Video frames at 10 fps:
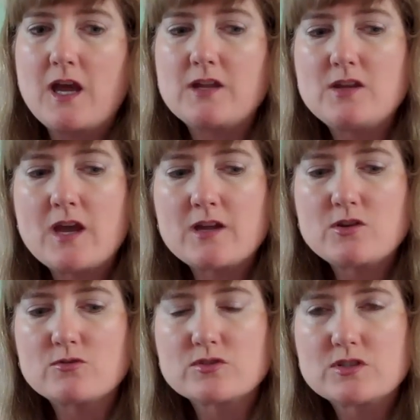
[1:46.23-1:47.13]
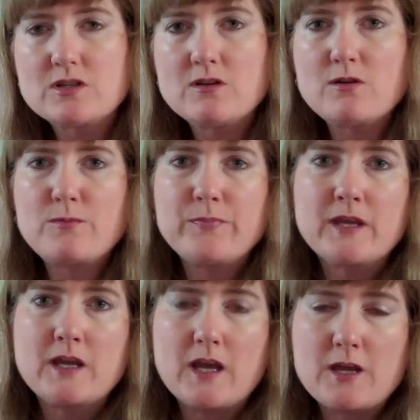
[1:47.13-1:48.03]
and yet you're still
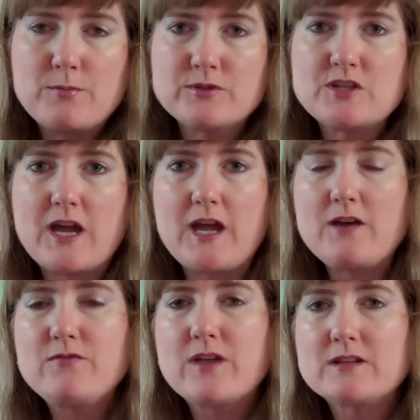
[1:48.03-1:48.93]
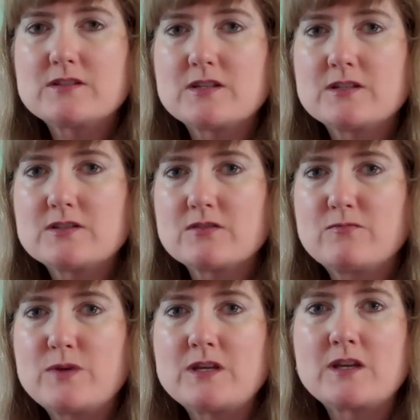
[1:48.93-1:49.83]
able to have that sense
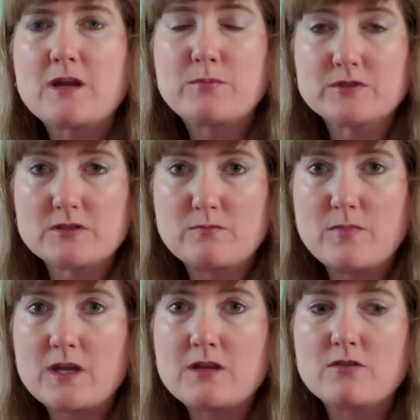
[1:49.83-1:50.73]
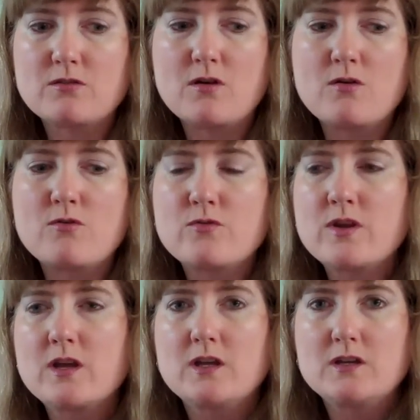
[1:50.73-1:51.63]
of being able to make your
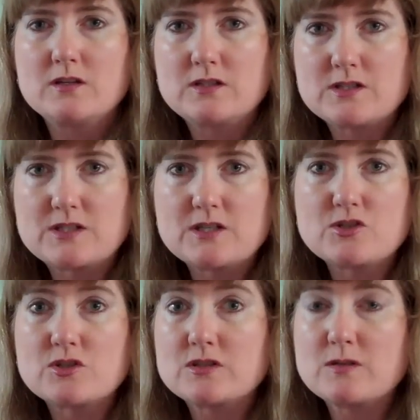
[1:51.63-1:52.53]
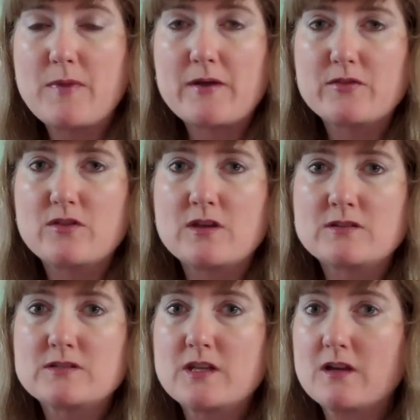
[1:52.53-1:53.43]
own decisions about
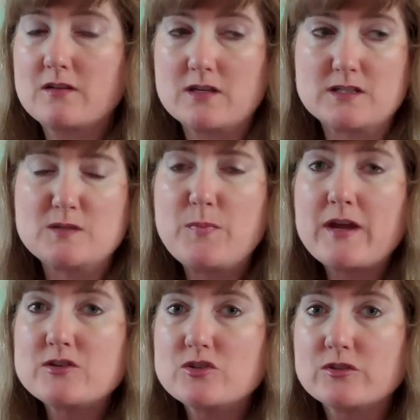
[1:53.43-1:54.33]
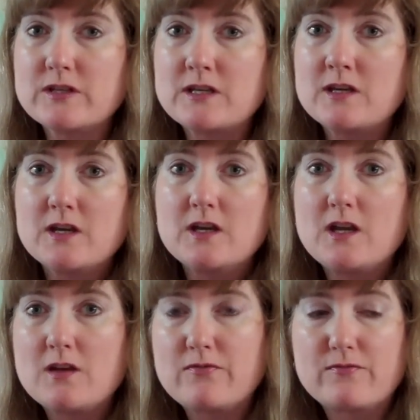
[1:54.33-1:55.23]
things, especially
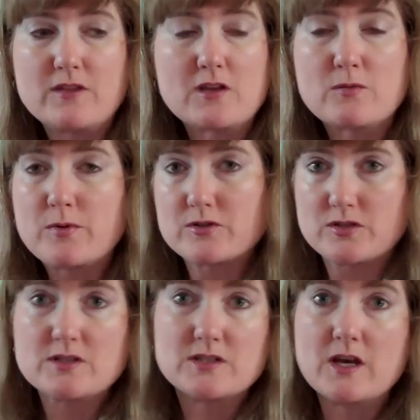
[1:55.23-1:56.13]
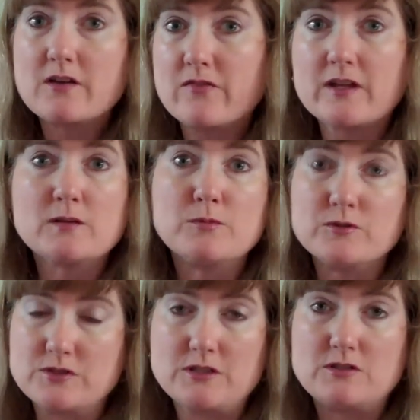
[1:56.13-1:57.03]
if the other person is not
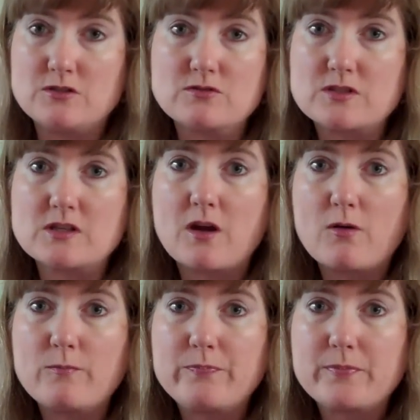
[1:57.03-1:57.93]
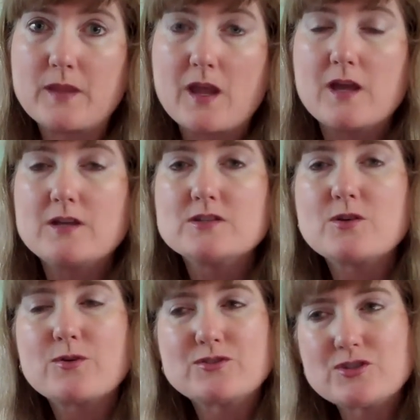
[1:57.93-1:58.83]
available to do so.
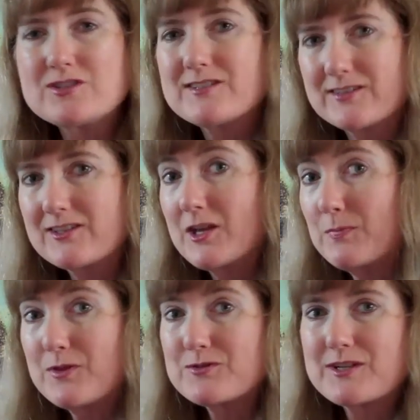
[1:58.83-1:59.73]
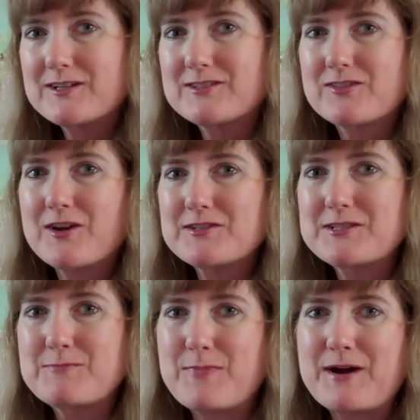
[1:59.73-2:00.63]
So just keep those kinds of
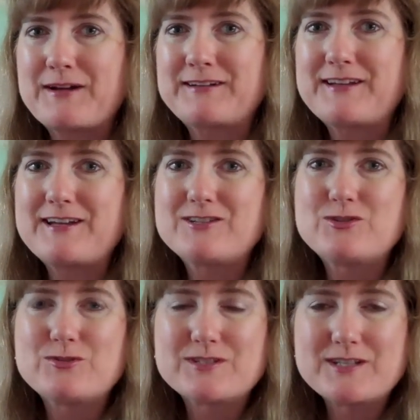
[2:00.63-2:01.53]
thoughts in mind as you